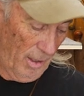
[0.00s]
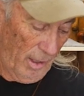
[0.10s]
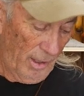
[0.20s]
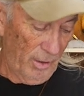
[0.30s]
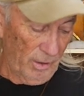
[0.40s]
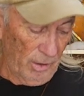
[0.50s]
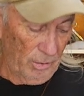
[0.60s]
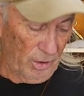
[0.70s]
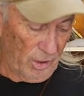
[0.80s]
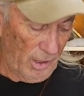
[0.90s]
And here
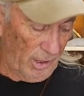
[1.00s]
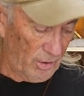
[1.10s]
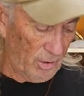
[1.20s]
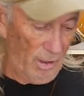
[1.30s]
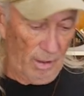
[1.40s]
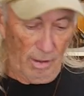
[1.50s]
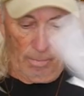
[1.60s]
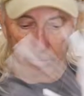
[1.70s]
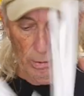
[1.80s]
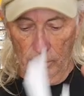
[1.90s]
goes the tickets.
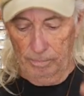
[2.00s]
And boom.